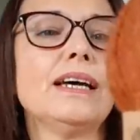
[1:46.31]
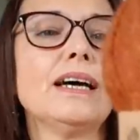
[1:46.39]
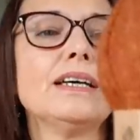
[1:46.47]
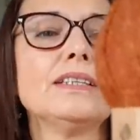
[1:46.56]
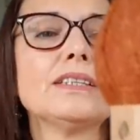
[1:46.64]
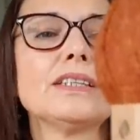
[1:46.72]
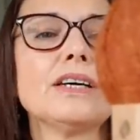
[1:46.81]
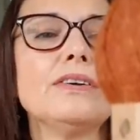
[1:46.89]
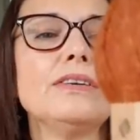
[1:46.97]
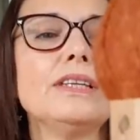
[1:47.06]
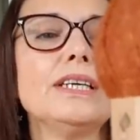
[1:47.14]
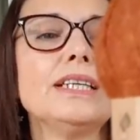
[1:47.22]
And
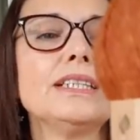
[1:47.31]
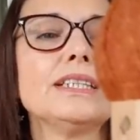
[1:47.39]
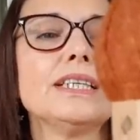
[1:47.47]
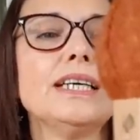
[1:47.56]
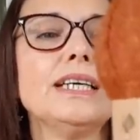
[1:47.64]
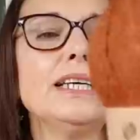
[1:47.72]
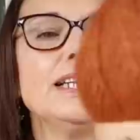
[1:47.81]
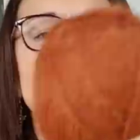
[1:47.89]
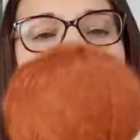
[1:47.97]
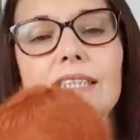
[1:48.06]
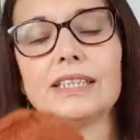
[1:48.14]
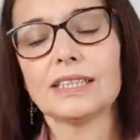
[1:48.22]
so this
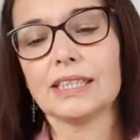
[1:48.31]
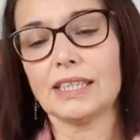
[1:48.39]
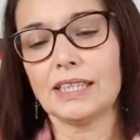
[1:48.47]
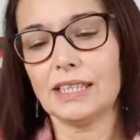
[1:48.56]
is